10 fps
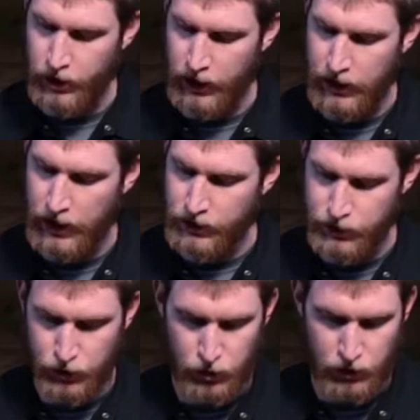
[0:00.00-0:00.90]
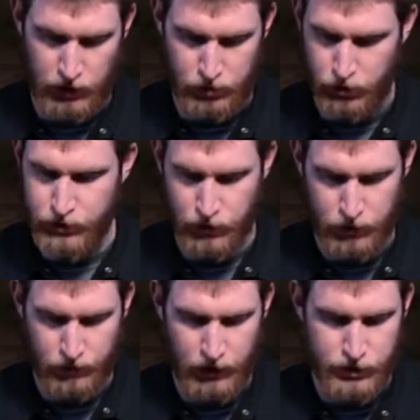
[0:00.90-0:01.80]
going to connect to the Bluetooth
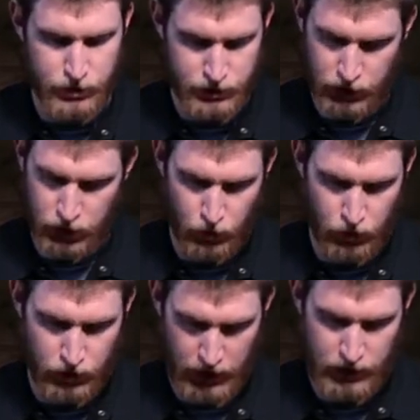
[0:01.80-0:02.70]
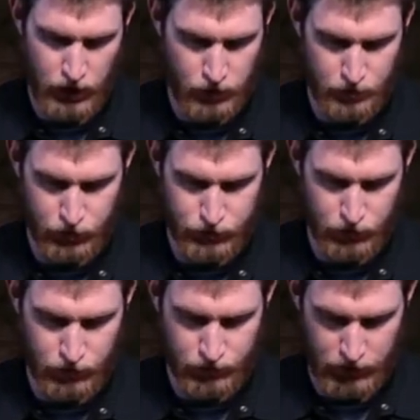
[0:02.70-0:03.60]
device just like you would any other
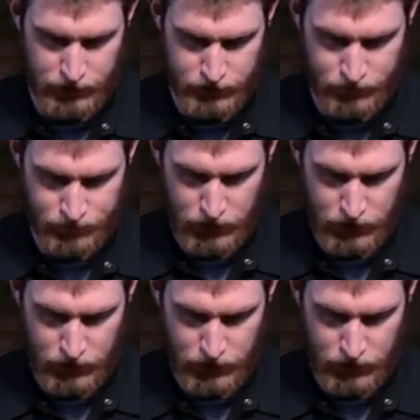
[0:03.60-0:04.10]
Bluetooth device.